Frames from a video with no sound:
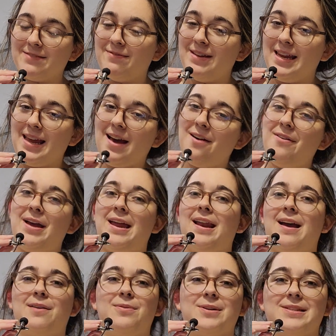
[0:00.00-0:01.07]
video,
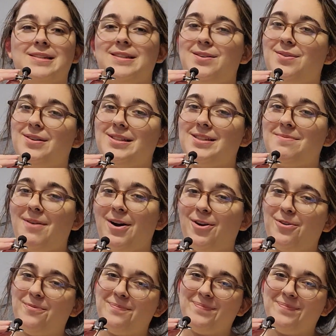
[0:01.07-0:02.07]
and I will see you all tomorrow.